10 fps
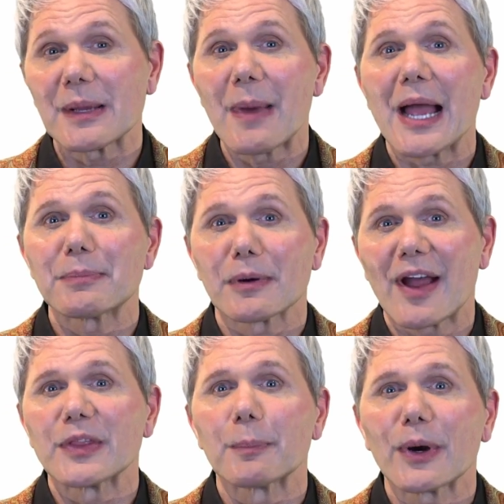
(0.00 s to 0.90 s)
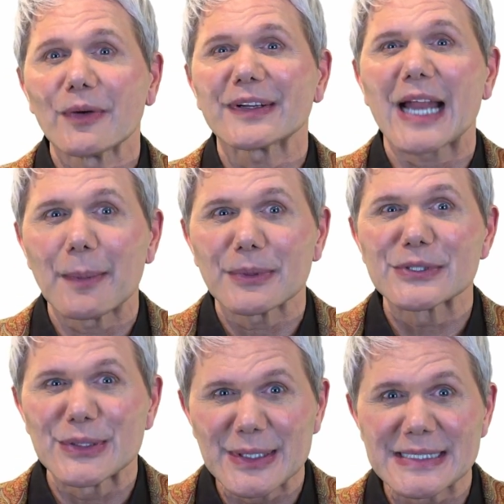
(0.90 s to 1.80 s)
M I provide the perfect
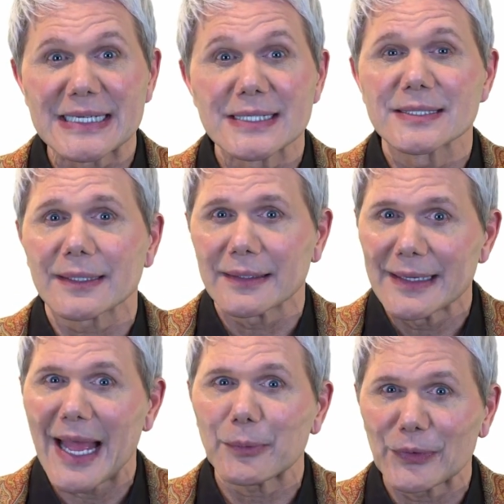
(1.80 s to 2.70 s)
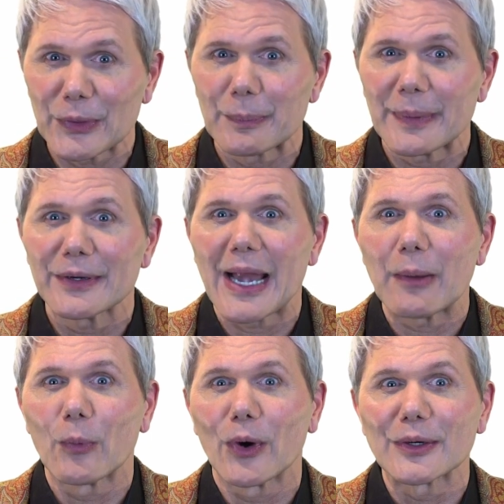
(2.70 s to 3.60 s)
opportunities to connect with your peer
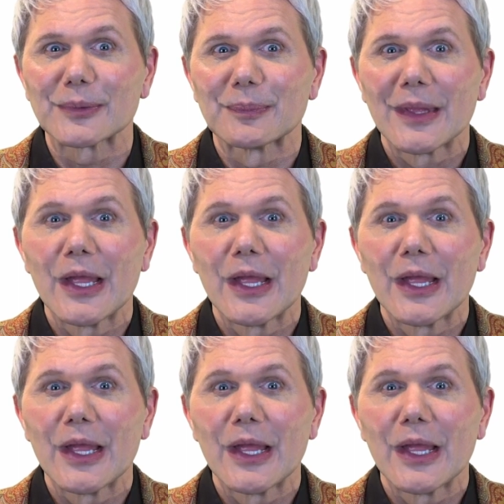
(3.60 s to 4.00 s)
network,